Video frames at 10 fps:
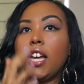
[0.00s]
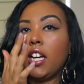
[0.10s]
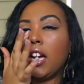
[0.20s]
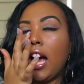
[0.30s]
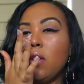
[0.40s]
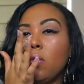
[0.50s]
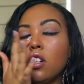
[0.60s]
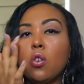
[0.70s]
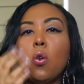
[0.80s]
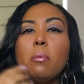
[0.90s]
Like, how you
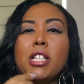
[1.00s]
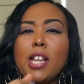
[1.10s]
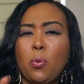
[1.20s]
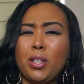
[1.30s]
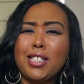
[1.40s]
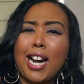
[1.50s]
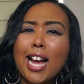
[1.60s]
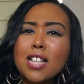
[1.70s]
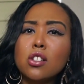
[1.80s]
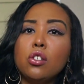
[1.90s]
want to call me saying, what did I
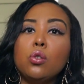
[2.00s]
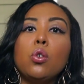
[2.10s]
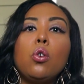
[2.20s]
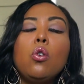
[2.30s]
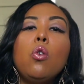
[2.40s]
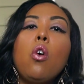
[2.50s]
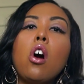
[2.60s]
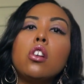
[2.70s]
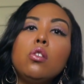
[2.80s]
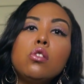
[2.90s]
ask of you? Who
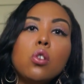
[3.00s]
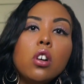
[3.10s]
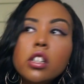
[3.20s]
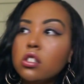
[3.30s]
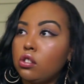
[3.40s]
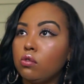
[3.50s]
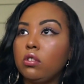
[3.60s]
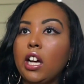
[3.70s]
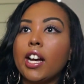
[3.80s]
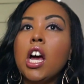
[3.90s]
are you talking to?
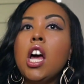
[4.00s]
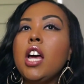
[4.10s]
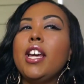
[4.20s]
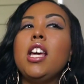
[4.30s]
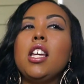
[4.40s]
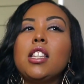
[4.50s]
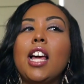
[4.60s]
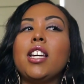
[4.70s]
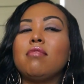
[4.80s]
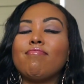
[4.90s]
Like,
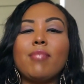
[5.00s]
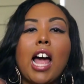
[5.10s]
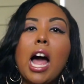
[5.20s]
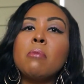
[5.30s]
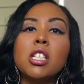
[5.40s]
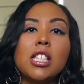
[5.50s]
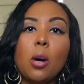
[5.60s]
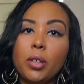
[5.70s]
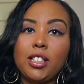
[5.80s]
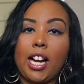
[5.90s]
I'm just
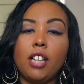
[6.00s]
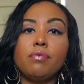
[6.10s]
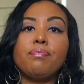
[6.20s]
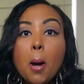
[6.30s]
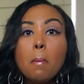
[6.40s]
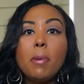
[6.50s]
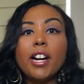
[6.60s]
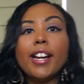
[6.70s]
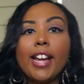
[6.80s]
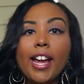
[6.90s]
not with that.
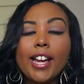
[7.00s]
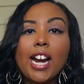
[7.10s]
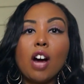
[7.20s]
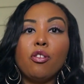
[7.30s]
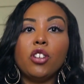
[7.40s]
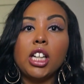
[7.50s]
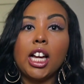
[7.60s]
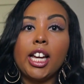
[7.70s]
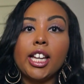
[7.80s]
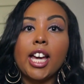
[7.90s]
But again, I feel
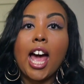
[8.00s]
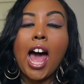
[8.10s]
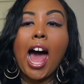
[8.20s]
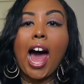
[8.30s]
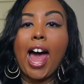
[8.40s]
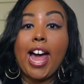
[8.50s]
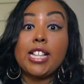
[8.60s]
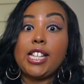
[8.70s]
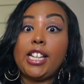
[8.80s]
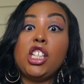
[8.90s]
like I
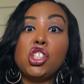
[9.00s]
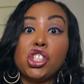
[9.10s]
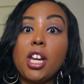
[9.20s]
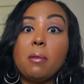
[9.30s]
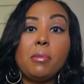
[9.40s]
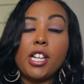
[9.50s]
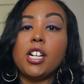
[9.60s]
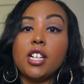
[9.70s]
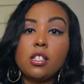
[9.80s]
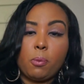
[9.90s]
had to eat shit
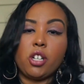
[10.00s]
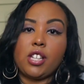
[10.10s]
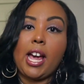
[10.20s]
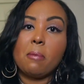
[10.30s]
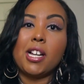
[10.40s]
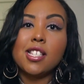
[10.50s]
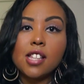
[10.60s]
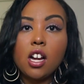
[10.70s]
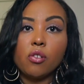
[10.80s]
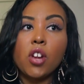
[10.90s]
because person had my
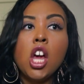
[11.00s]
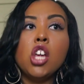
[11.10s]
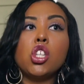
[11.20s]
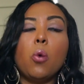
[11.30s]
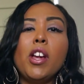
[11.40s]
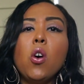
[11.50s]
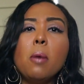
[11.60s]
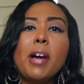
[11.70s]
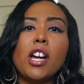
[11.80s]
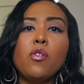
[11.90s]
stuff. So we
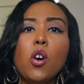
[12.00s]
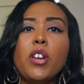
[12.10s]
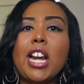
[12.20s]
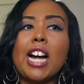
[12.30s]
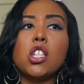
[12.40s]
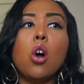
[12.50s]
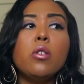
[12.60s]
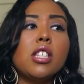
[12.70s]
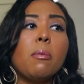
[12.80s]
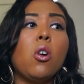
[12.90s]
going back and forth. He like, I told
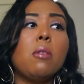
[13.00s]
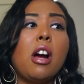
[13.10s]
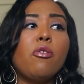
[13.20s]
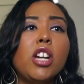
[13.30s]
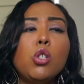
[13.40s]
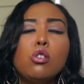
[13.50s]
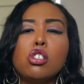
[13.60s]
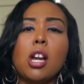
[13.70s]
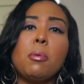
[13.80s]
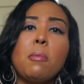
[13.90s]
you to stop calling my friends. You
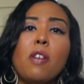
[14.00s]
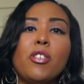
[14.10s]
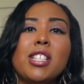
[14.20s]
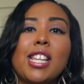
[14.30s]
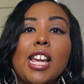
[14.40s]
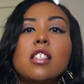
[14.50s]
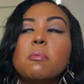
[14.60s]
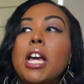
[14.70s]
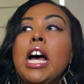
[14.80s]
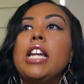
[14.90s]
just trying to put my friends
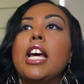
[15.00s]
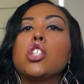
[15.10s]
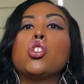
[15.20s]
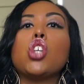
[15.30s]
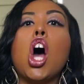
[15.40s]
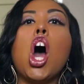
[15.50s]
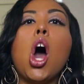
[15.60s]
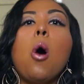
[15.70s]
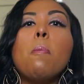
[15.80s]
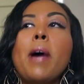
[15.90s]
against me. Like,
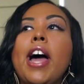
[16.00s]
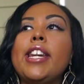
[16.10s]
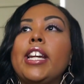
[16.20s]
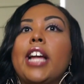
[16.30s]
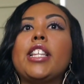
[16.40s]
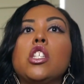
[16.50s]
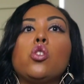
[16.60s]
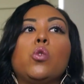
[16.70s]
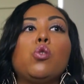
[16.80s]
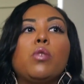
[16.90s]
so petty. Like, this
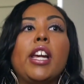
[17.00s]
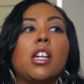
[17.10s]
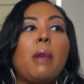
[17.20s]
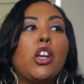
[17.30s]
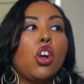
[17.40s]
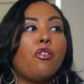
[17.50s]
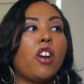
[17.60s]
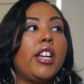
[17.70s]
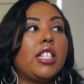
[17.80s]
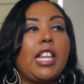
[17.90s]
is what you thinking about your
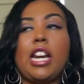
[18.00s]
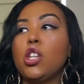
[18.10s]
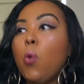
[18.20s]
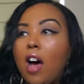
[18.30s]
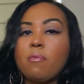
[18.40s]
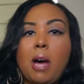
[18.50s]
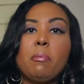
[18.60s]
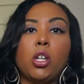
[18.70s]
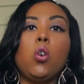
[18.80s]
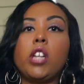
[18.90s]
friends and you have my
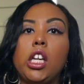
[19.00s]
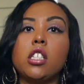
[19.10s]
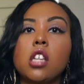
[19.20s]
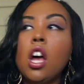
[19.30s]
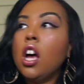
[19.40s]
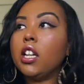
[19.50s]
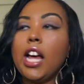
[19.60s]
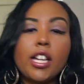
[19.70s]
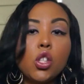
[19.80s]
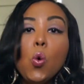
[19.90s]
belongings.
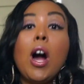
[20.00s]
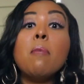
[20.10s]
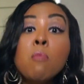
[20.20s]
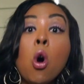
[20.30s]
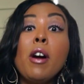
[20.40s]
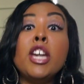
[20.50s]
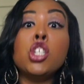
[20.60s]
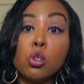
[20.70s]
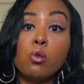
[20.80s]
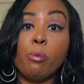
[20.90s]
Like, you got more
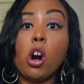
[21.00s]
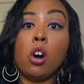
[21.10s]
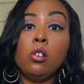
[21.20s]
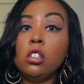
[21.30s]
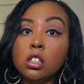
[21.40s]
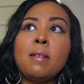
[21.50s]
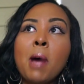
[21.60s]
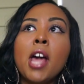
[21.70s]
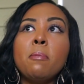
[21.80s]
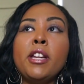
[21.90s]
issues, bro. In
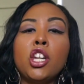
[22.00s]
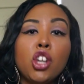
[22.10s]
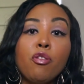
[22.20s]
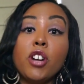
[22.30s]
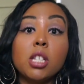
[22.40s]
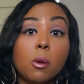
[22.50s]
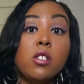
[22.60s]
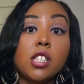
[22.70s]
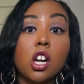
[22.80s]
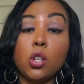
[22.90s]
my opinion, your friend is
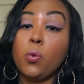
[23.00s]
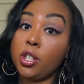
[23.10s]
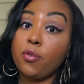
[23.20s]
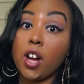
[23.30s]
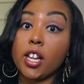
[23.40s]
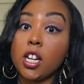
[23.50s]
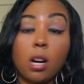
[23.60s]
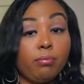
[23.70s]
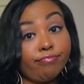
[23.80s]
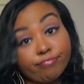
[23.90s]
supposed to tell you when you f***ing
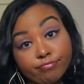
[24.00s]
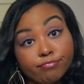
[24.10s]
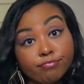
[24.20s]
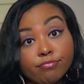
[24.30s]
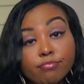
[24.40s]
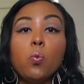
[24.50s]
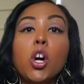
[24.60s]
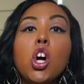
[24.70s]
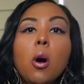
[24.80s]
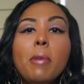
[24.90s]
up.
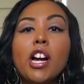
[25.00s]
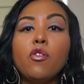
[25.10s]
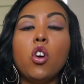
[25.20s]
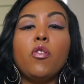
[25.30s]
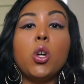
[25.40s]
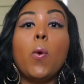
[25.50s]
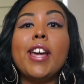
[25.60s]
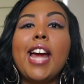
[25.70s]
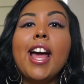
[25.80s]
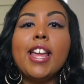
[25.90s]
We're going back and forth, and the
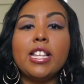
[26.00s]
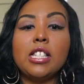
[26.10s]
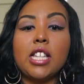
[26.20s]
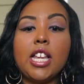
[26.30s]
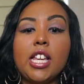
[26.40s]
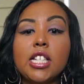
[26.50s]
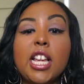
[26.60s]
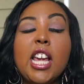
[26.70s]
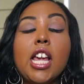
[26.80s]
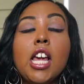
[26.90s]
way that ends is
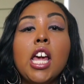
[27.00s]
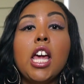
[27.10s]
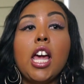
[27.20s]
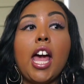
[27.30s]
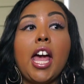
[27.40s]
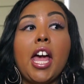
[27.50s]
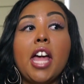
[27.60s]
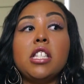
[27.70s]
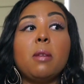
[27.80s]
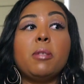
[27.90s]
he
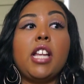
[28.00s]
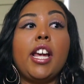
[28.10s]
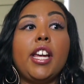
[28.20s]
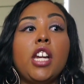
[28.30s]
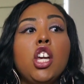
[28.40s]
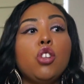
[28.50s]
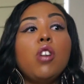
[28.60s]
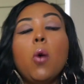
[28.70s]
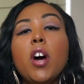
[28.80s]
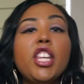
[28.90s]
ends up saying, you
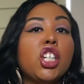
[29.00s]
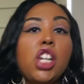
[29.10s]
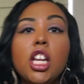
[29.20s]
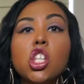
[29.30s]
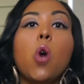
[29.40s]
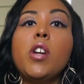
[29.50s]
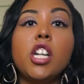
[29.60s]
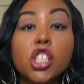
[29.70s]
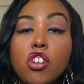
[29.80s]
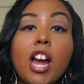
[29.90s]
know what, your shit is going
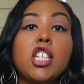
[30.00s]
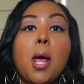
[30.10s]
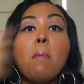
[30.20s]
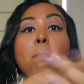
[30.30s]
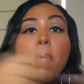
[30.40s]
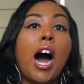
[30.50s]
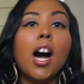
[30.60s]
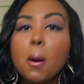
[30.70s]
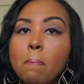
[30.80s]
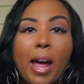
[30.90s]
in the trash, and
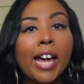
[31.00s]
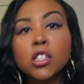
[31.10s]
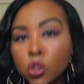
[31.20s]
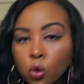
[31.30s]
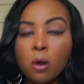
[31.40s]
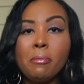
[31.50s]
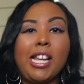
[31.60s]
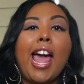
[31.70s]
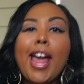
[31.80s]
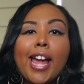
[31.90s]
bang, bangs it on
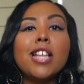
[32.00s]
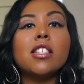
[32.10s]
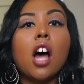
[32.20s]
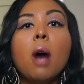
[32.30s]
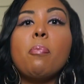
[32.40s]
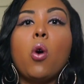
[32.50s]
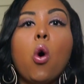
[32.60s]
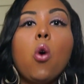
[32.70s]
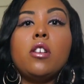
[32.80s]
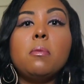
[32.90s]
me, hangs
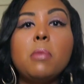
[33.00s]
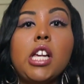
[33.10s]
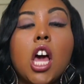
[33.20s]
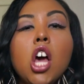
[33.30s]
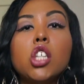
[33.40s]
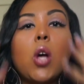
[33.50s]
up on me.